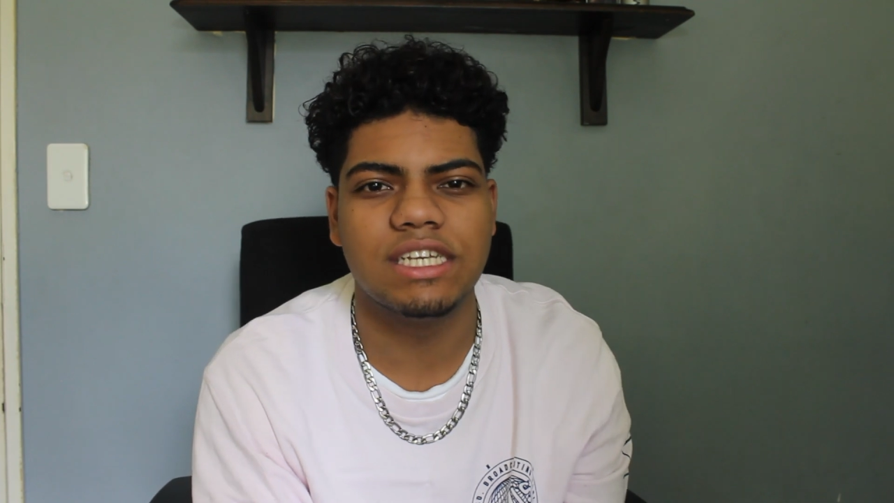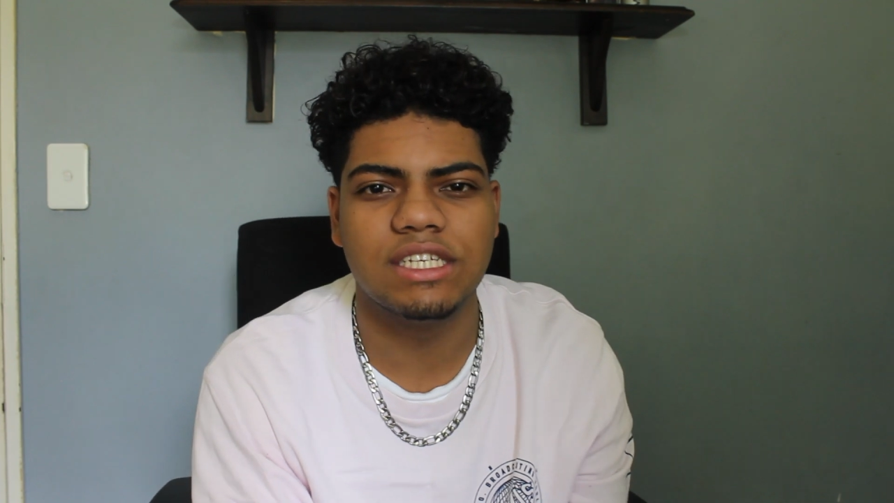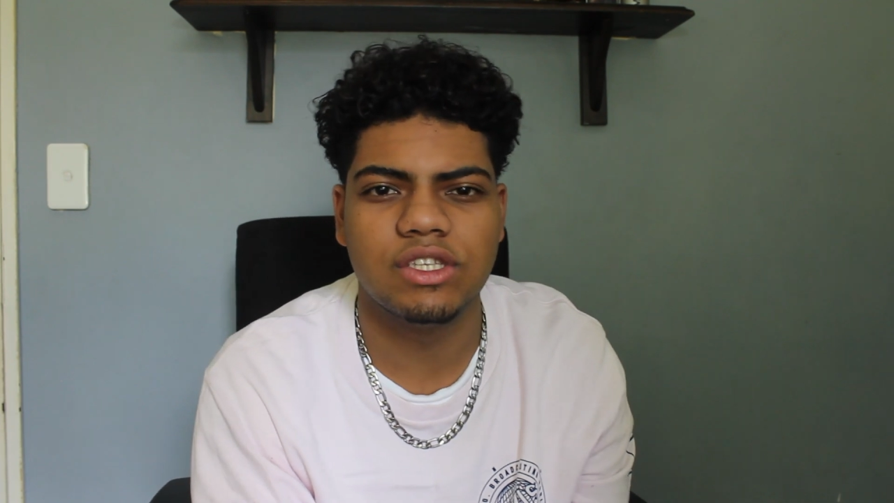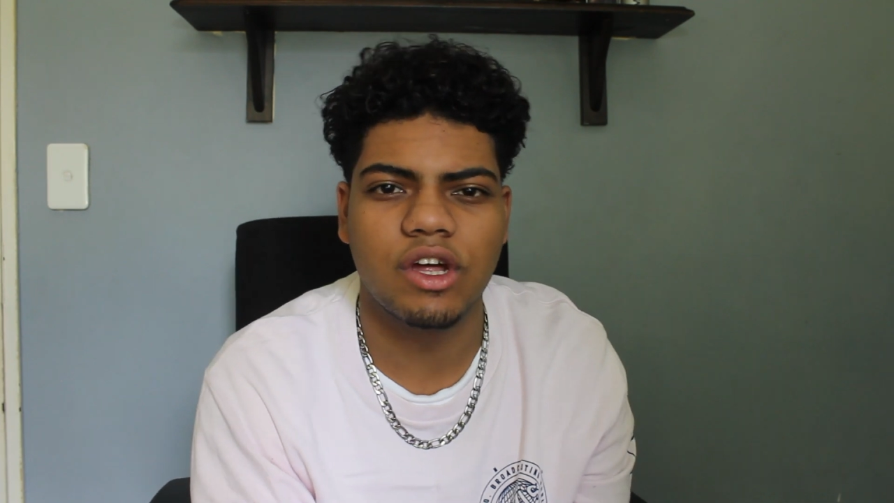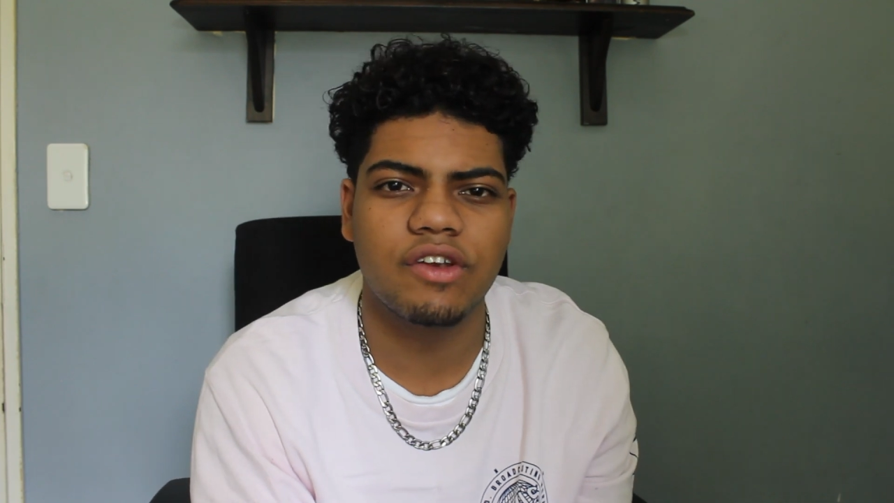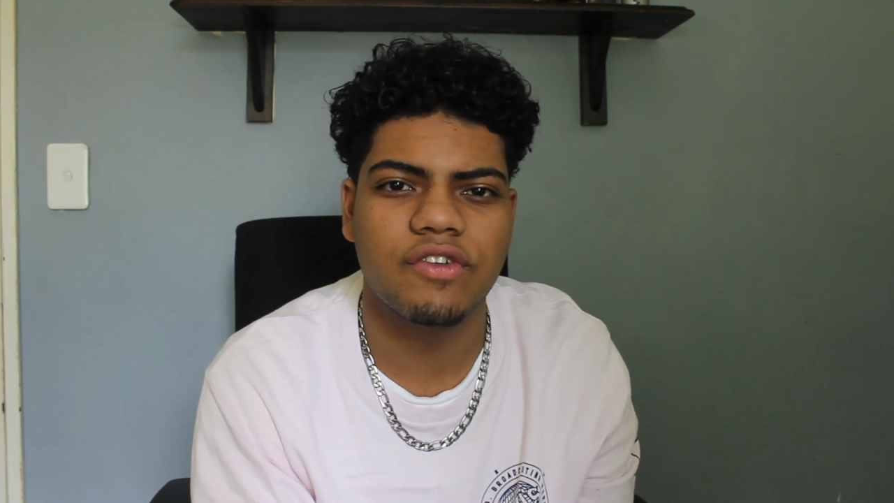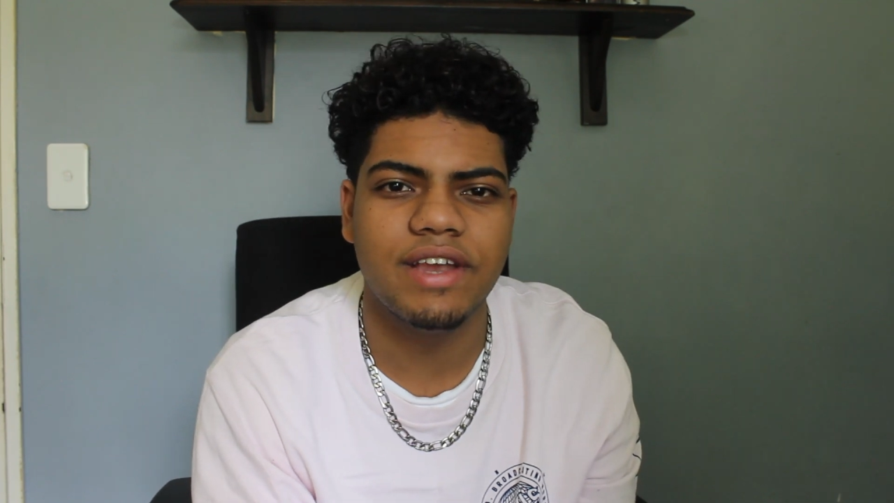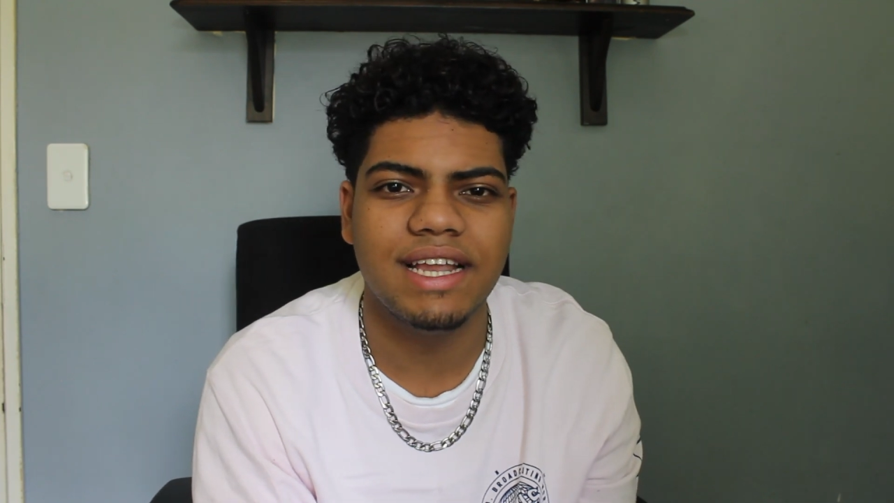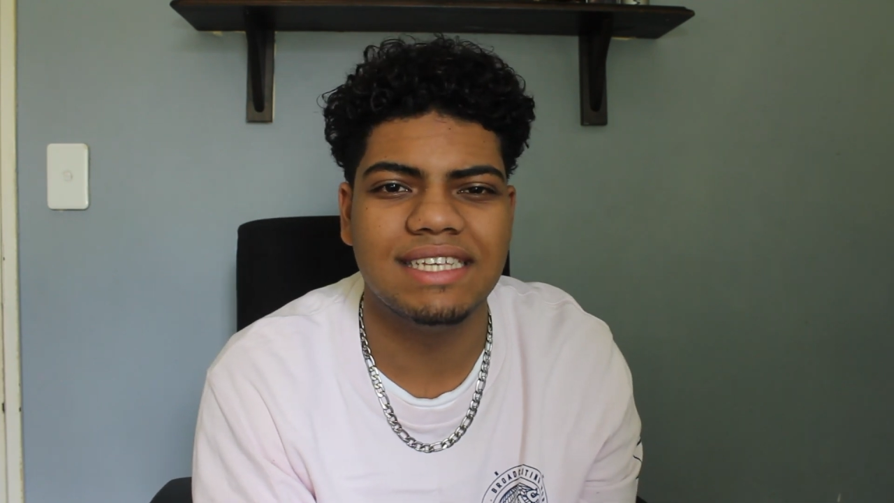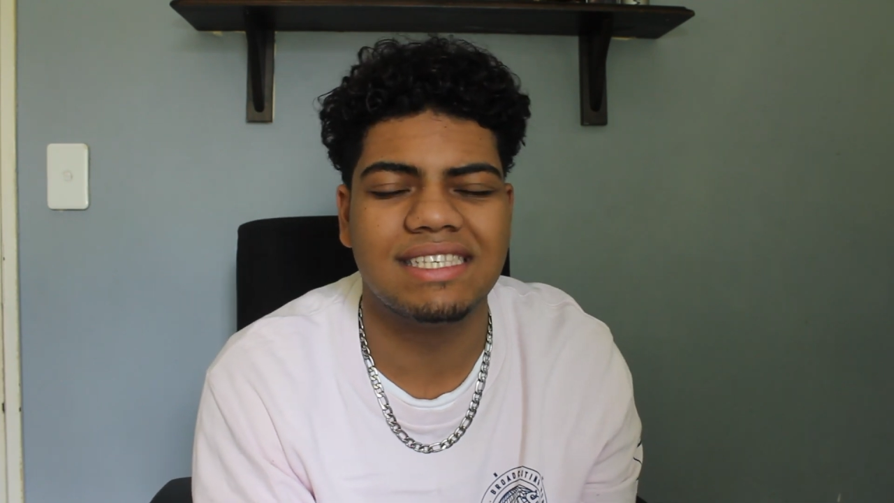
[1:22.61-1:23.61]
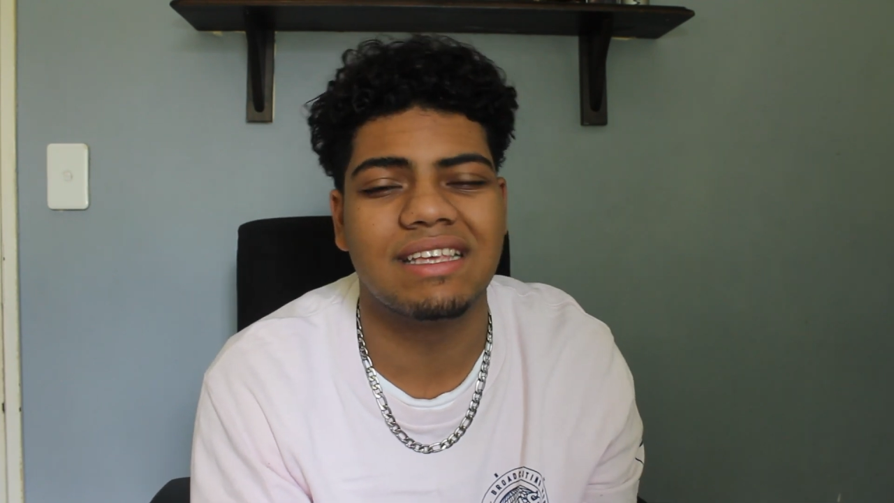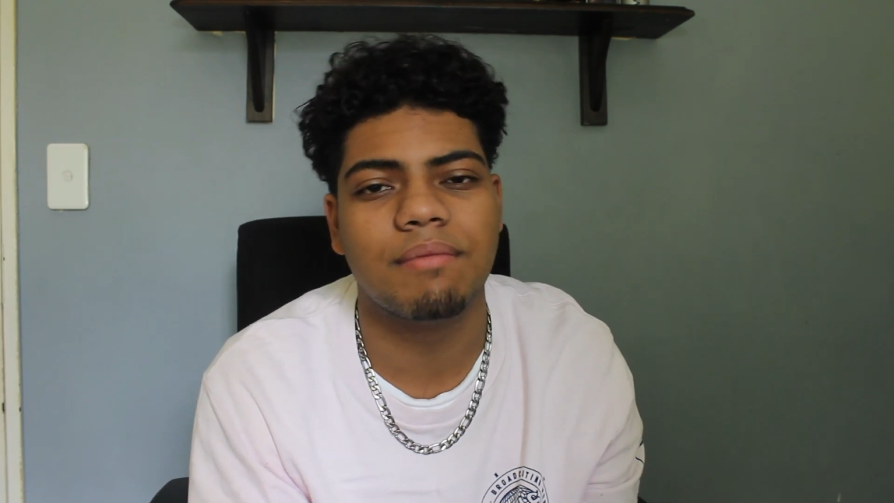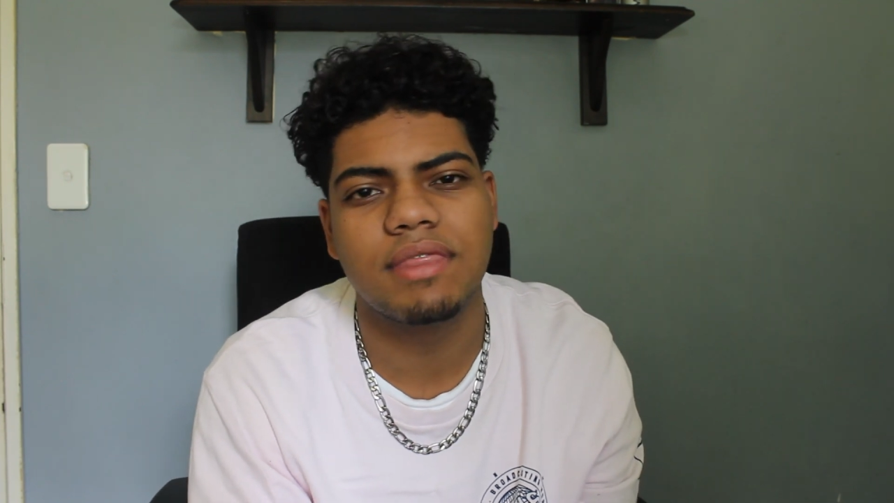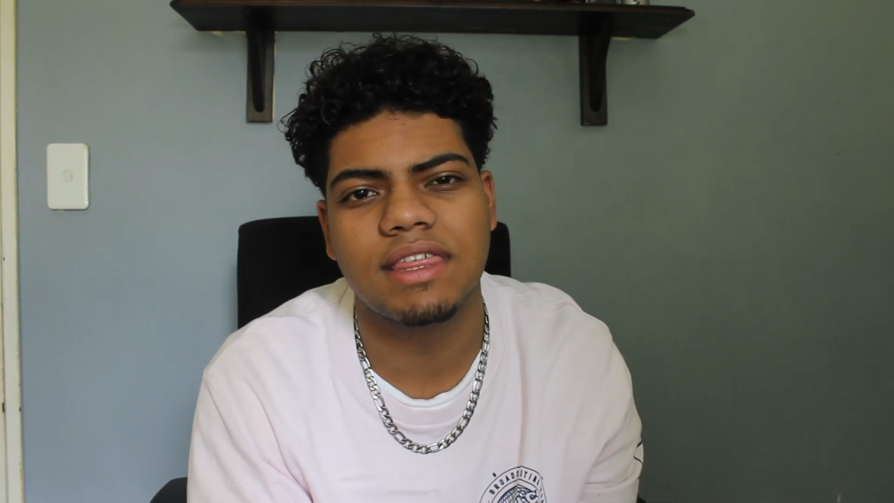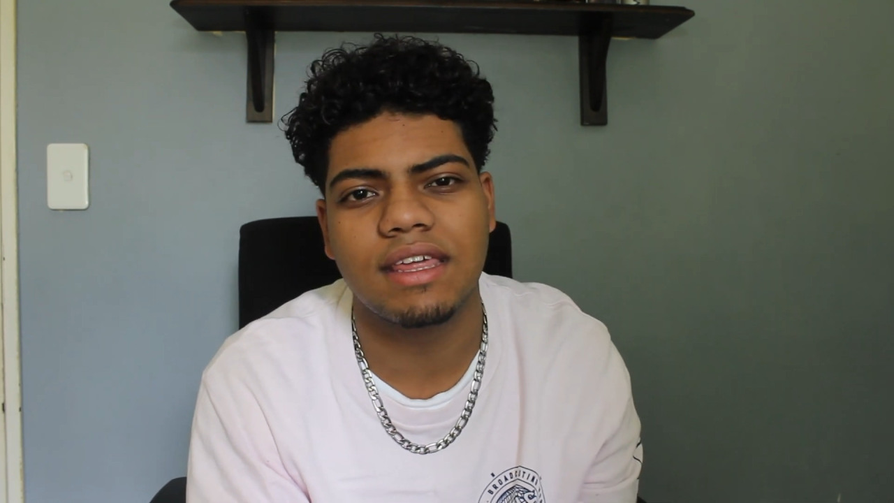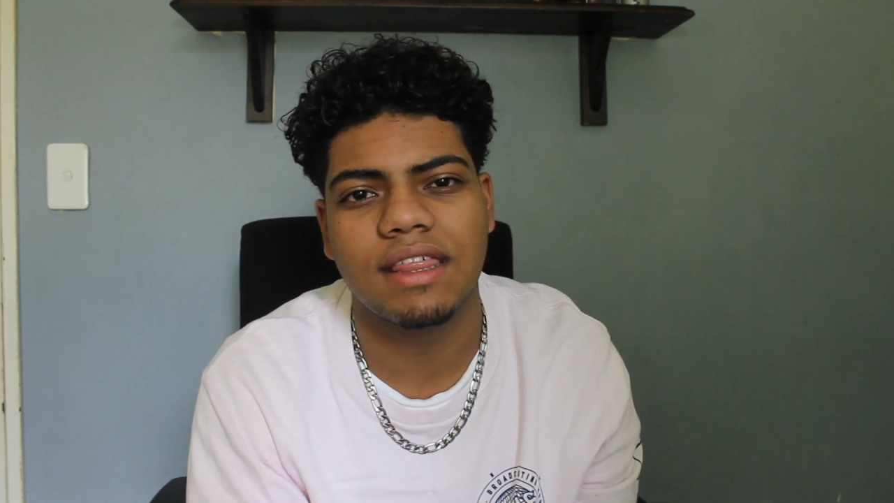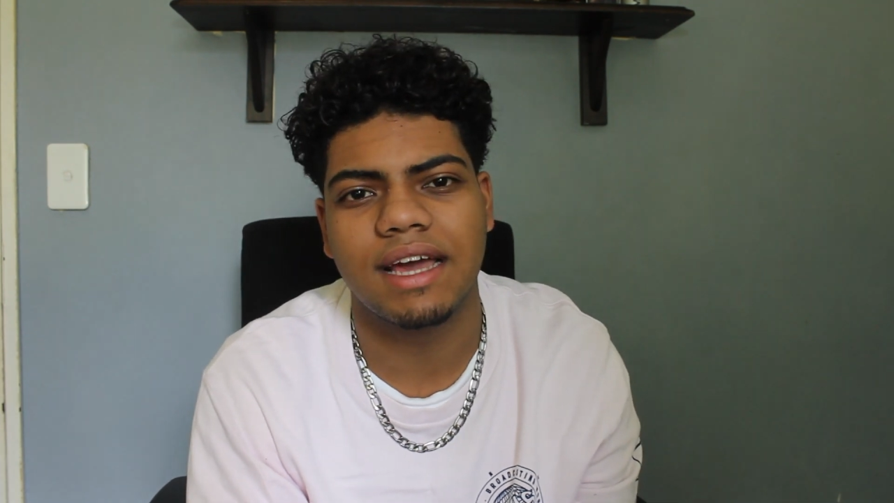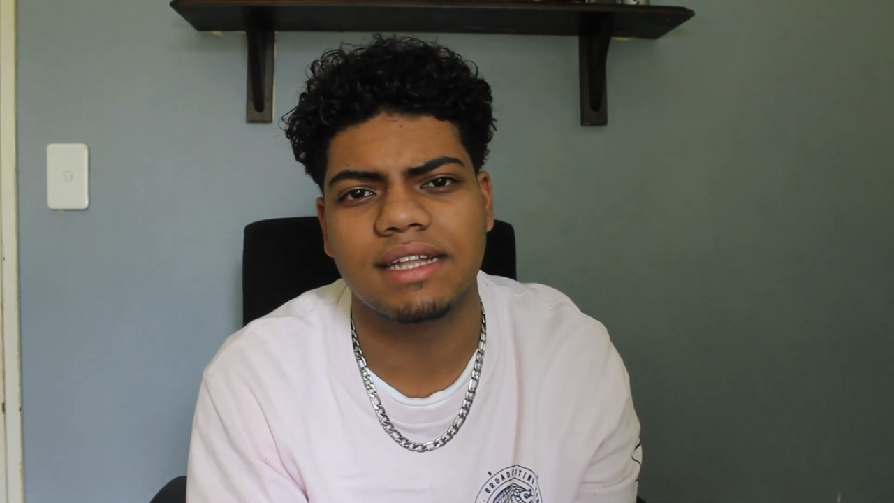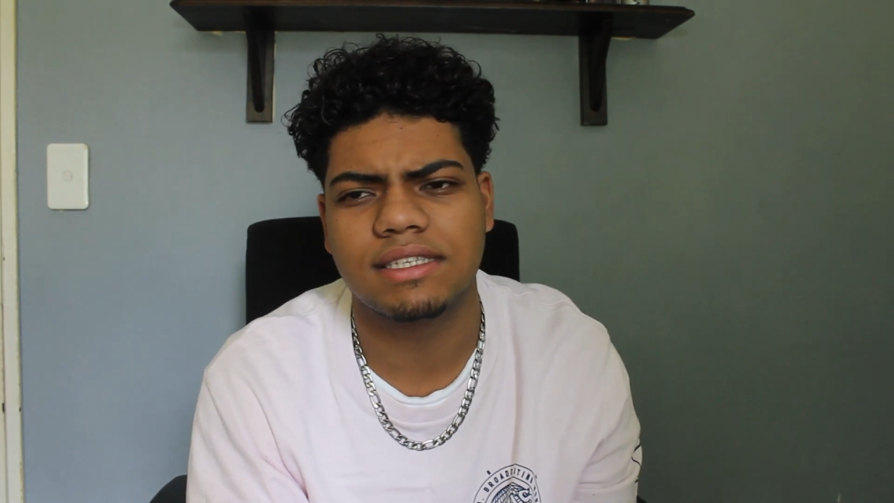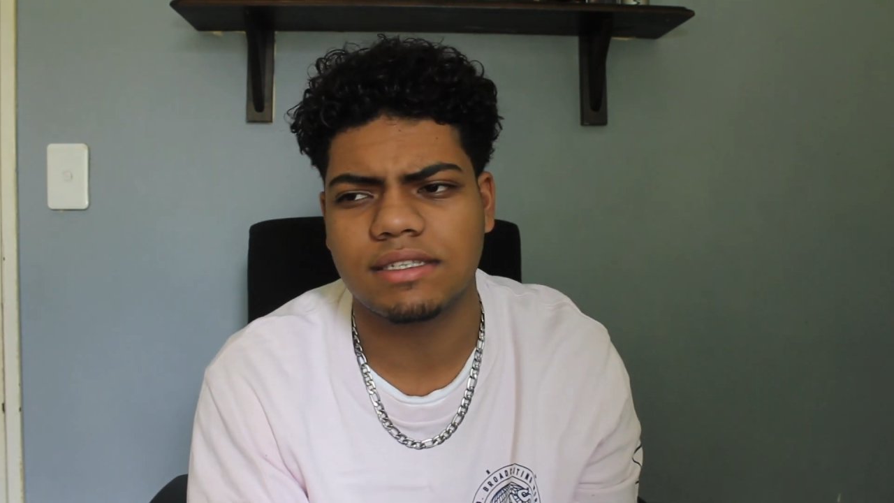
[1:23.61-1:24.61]
is not really something
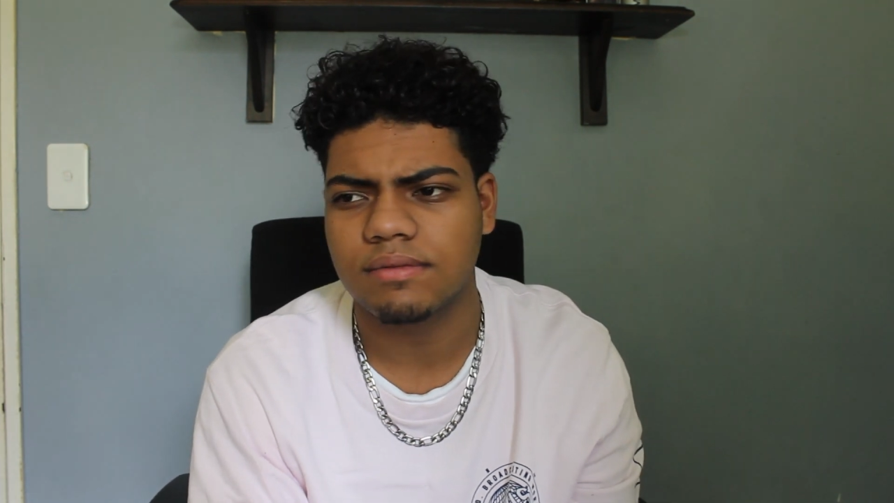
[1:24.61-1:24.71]
that